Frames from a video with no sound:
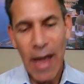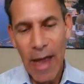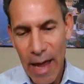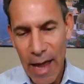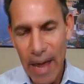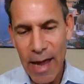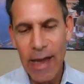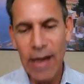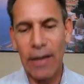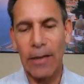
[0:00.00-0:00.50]

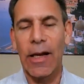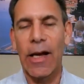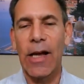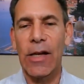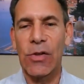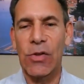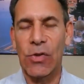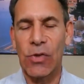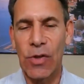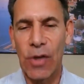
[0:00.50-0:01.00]

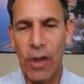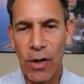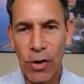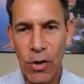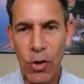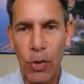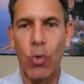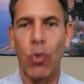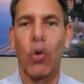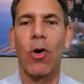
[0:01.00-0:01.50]
ALS
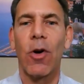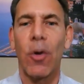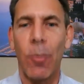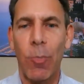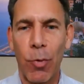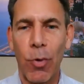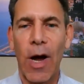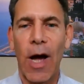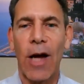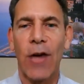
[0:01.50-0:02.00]
Cure
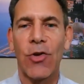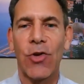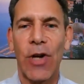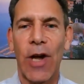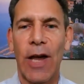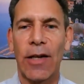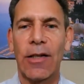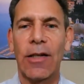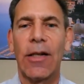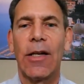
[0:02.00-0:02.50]

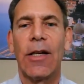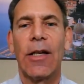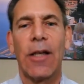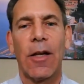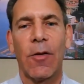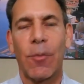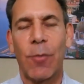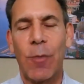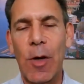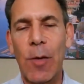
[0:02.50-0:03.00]
Project.
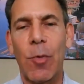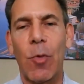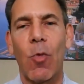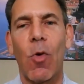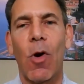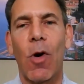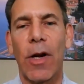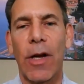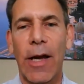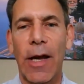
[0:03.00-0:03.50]
If people
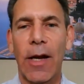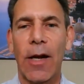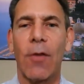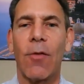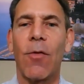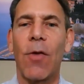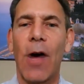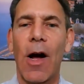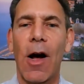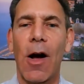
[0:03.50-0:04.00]
want to get
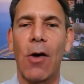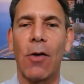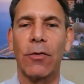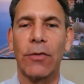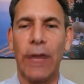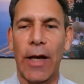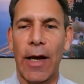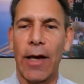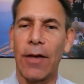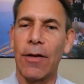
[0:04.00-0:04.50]
involved
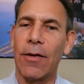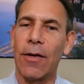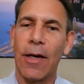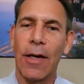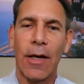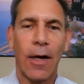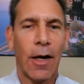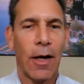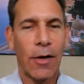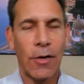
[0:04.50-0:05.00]
and
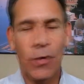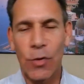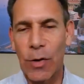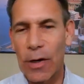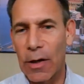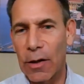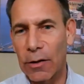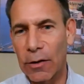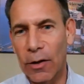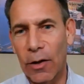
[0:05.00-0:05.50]
uh,
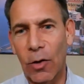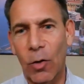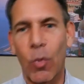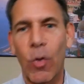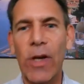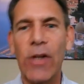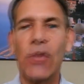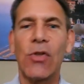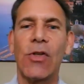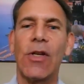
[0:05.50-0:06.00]
drink a little
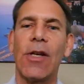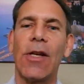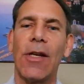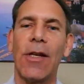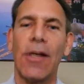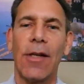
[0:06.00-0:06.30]
whiskey,